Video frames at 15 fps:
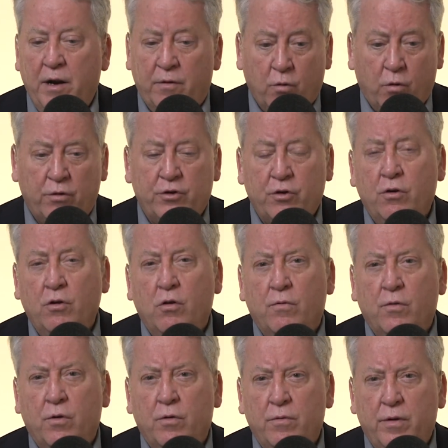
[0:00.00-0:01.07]
And of course,
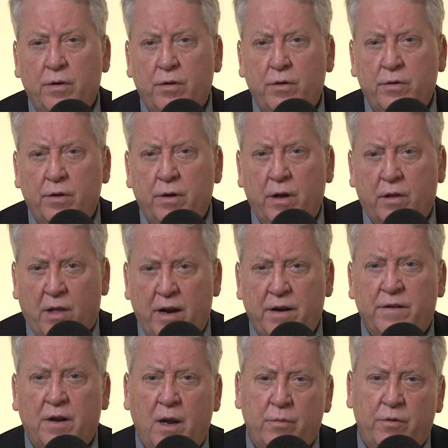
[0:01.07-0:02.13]
turnover a lot
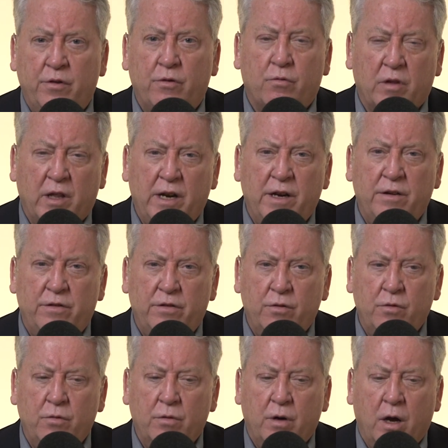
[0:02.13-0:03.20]
of times is related
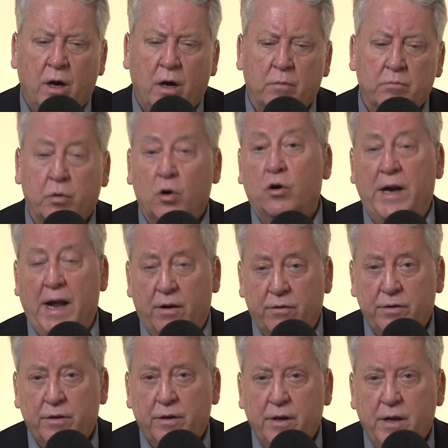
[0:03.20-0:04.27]
to
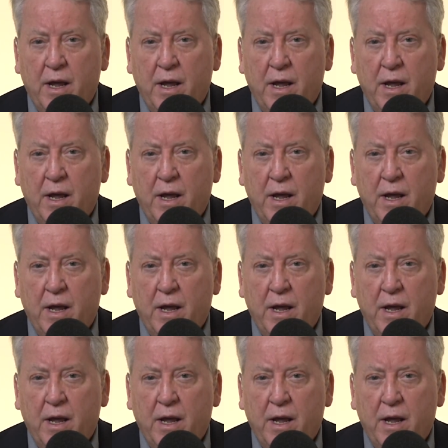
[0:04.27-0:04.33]
burnout.